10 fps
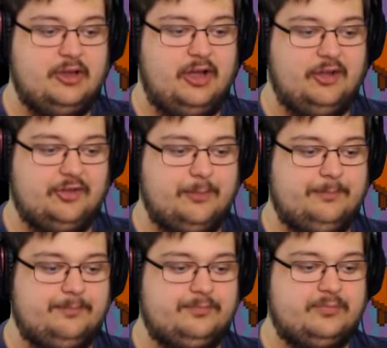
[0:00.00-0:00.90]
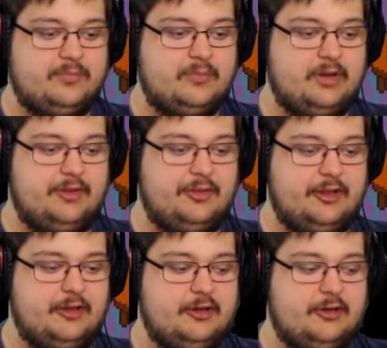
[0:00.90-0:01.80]
Awesome.
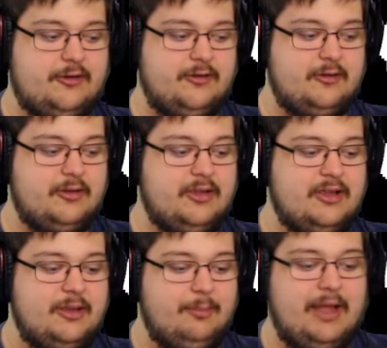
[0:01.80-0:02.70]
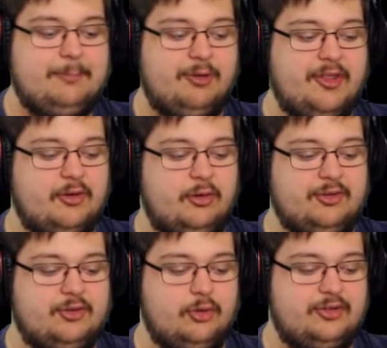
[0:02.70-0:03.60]
Anything in here? My brother
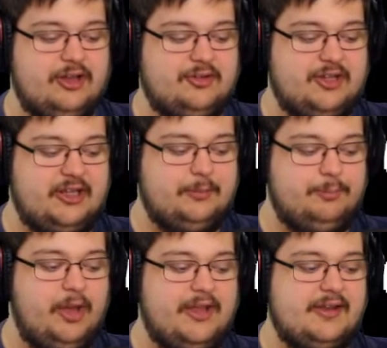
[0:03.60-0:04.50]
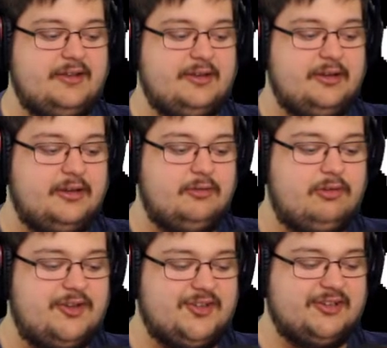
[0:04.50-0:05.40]
always goes out to eat, but
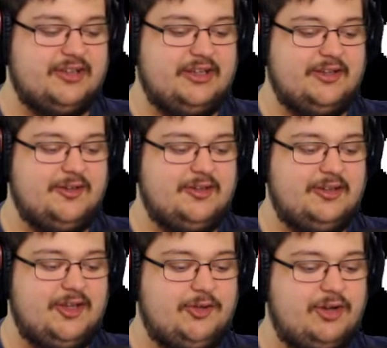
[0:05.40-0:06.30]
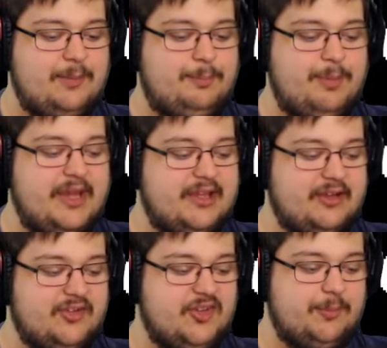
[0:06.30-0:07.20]
recently he tried
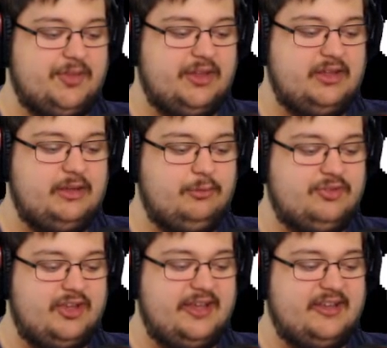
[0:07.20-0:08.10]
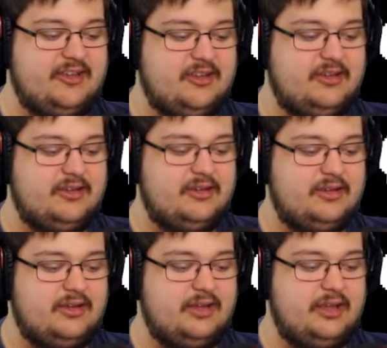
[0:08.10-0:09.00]
baking something. He was like
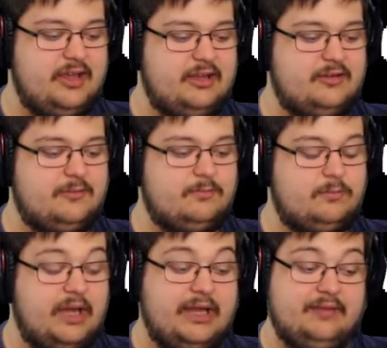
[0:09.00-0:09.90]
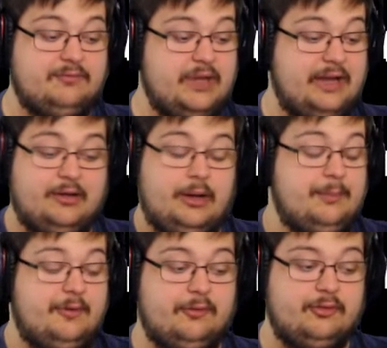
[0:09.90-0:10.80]
a I have I don't
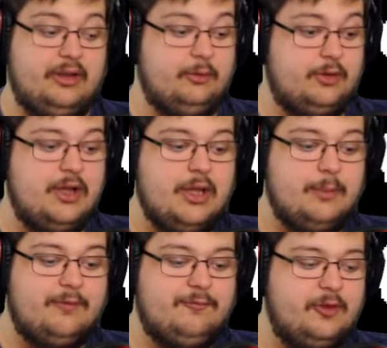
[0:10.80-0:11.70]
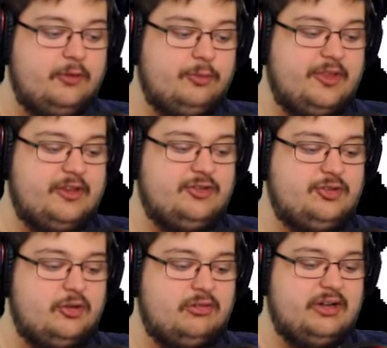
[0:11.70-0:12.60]
I'm not gonna try that word, but filled with a
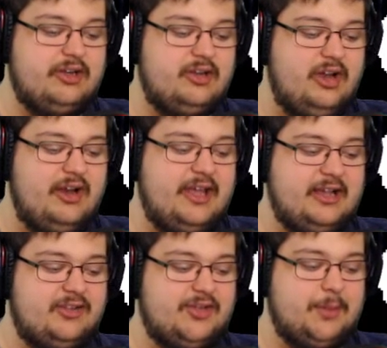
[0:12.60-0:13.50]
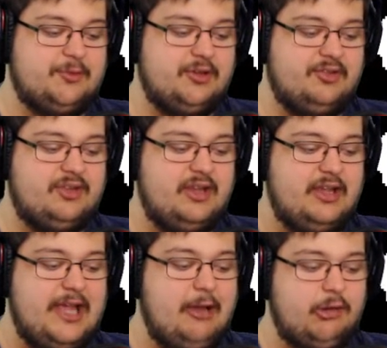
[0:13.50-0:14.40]
sugary non-egg substance.
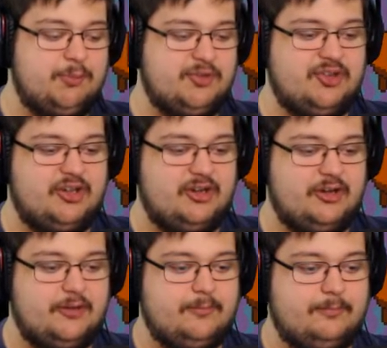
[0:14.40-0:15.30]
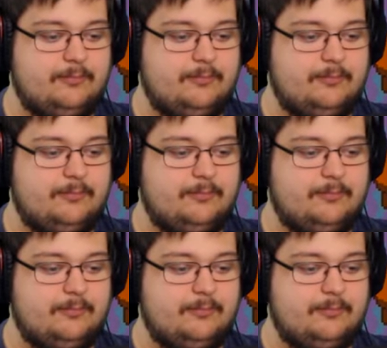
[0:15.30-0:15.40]
How absurd!